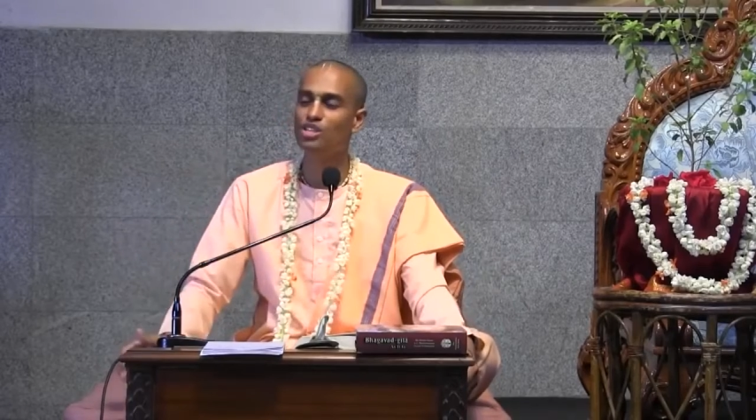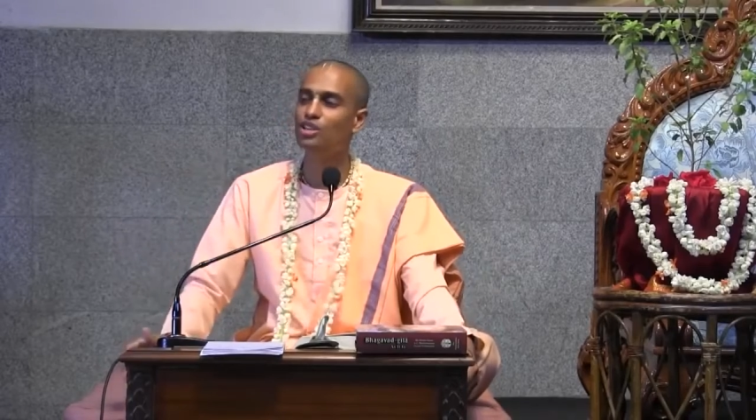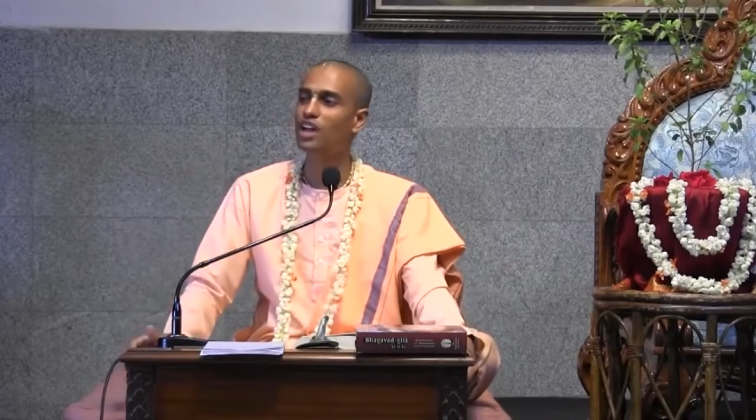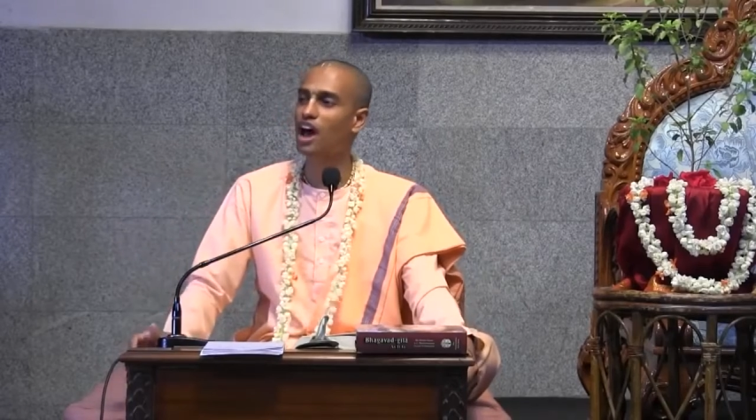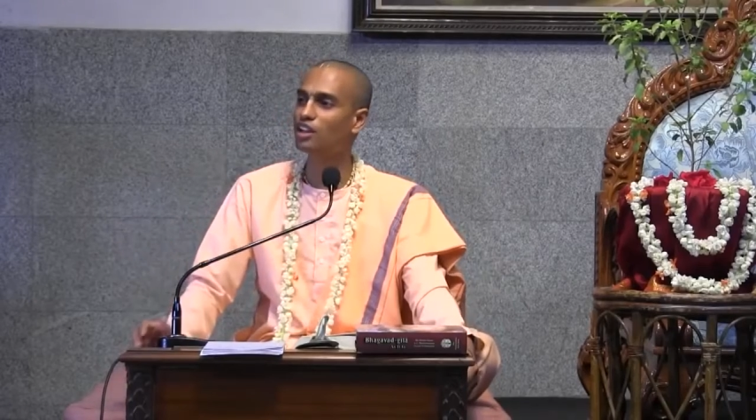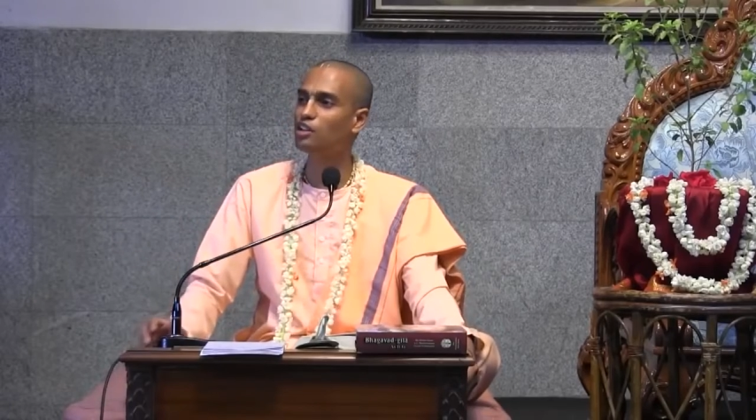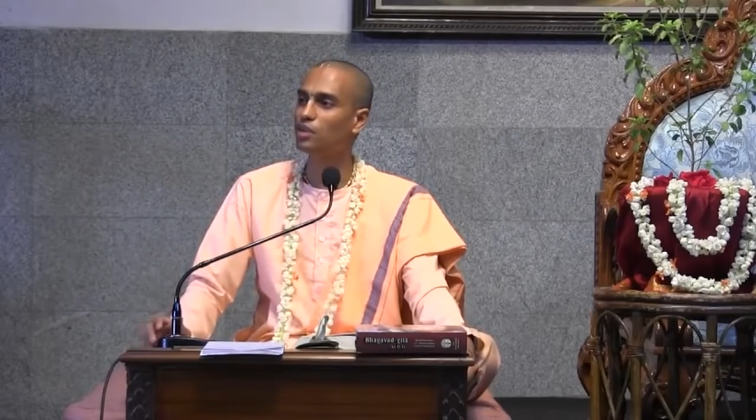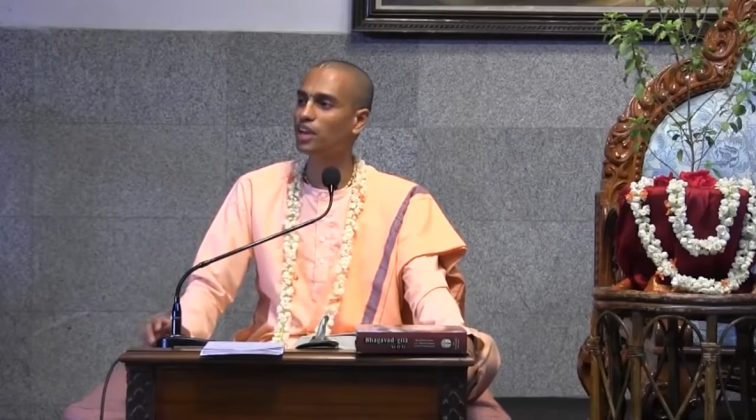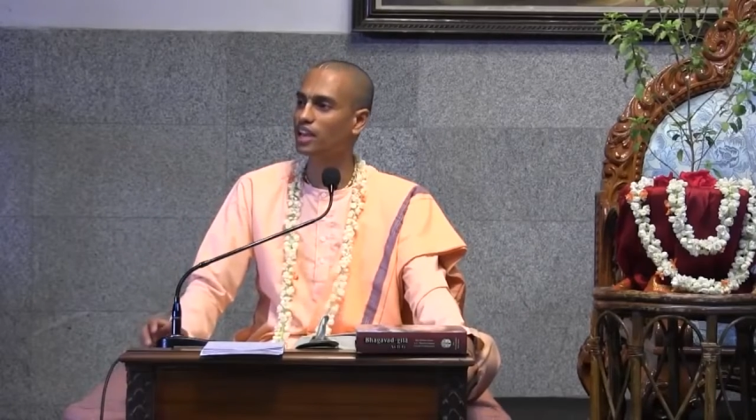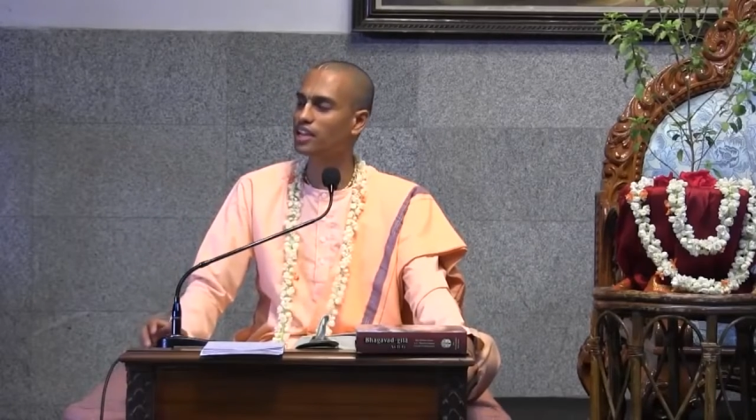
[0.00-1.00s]
So Narada
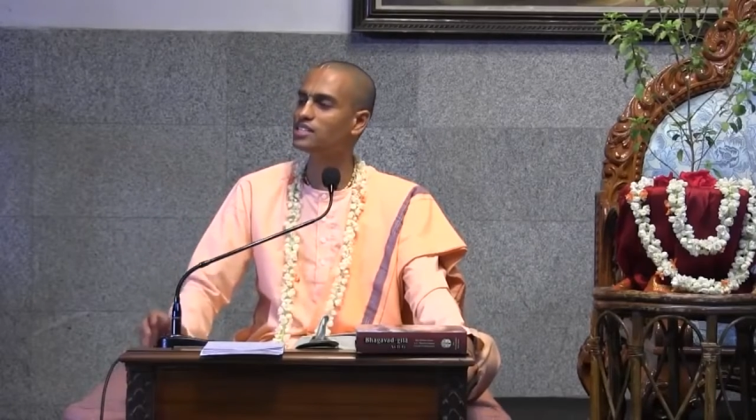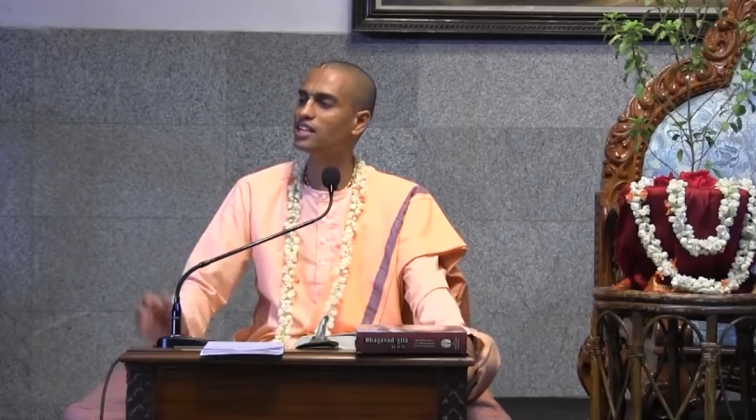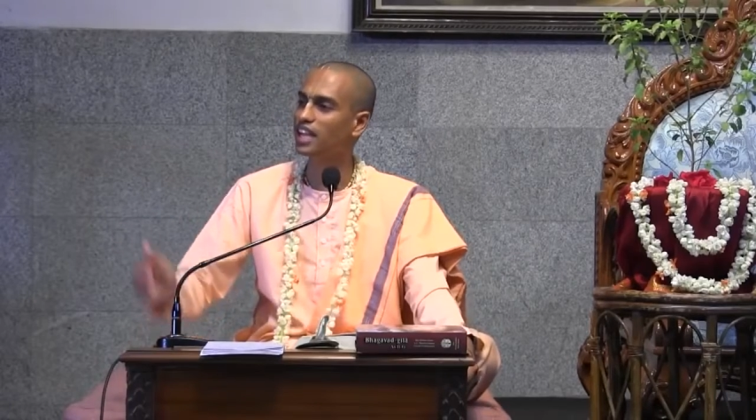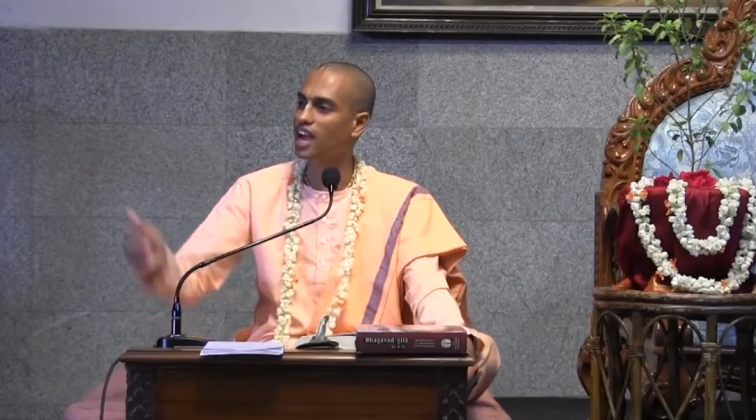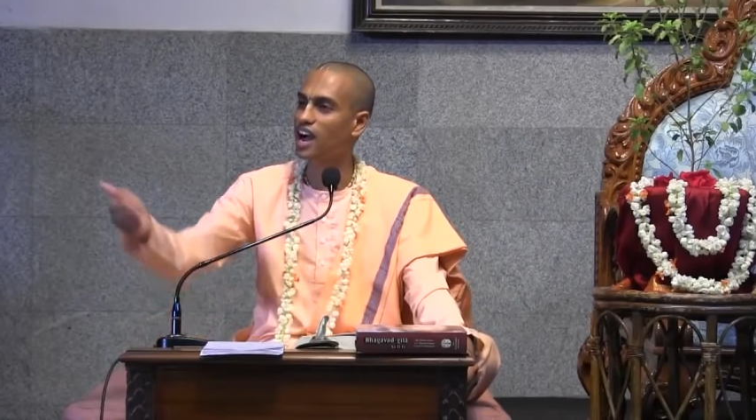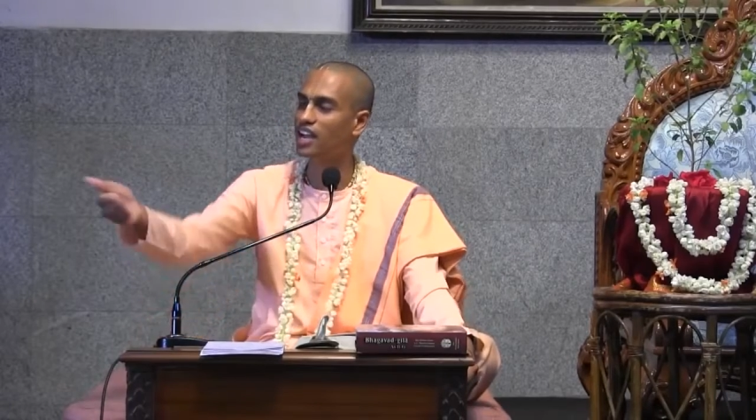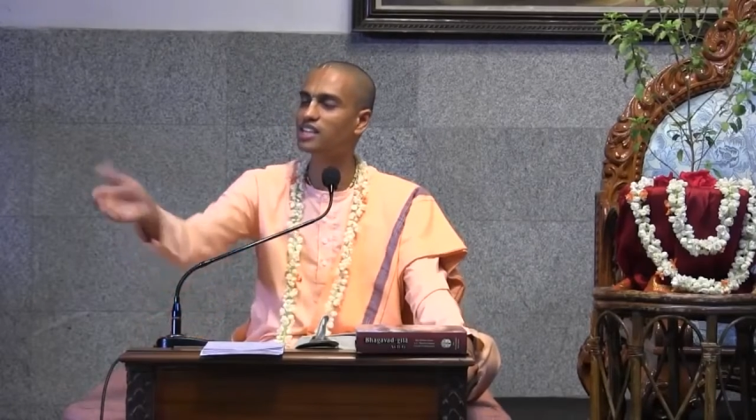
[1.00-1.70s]
Muni, he said, yeah,